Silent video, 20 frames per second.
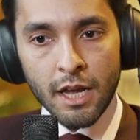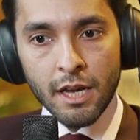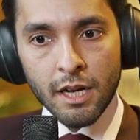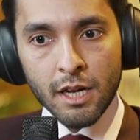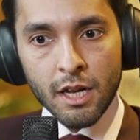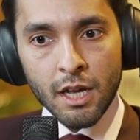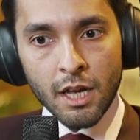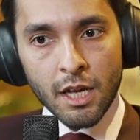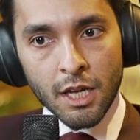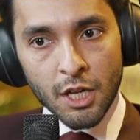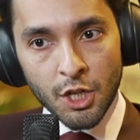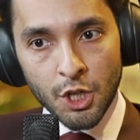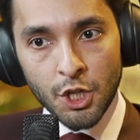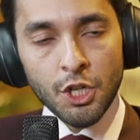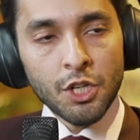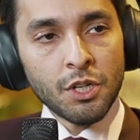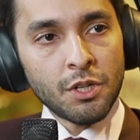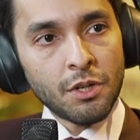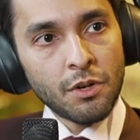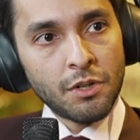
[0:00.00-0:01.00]
like
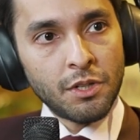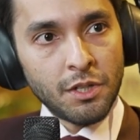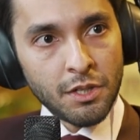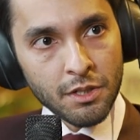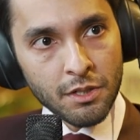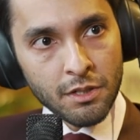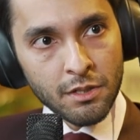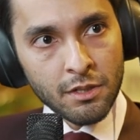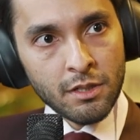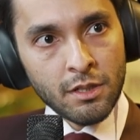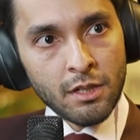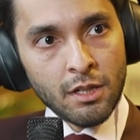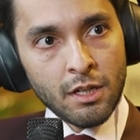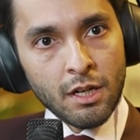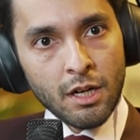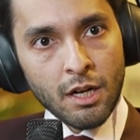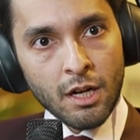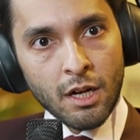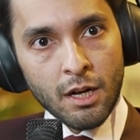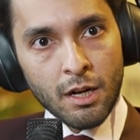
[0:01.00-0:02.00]
year on year,
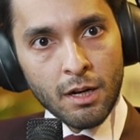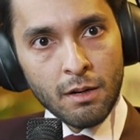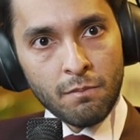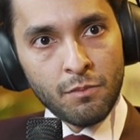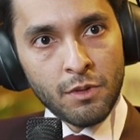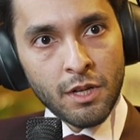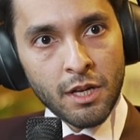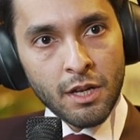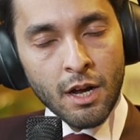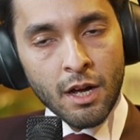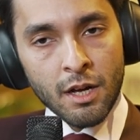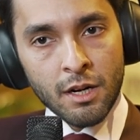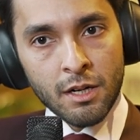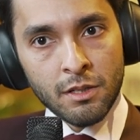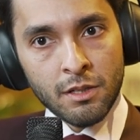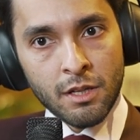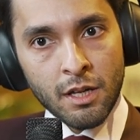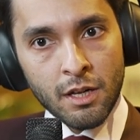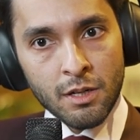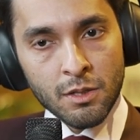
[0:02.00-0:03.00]

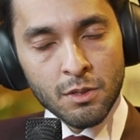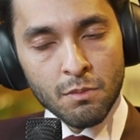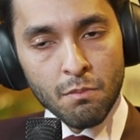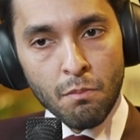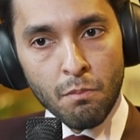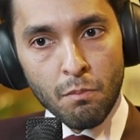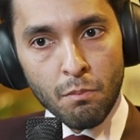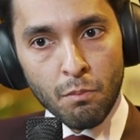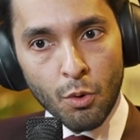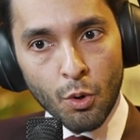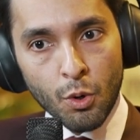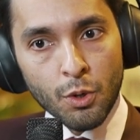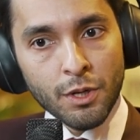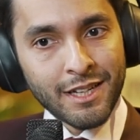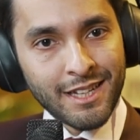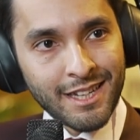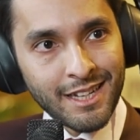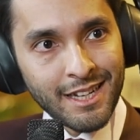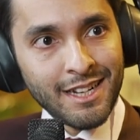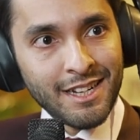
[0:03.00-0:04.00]
there is more
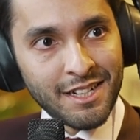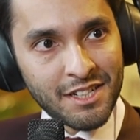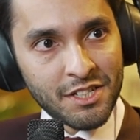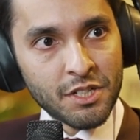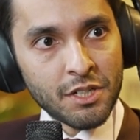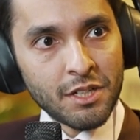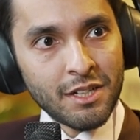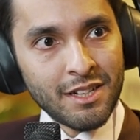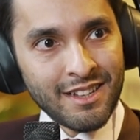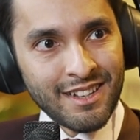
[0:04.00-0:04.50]
heat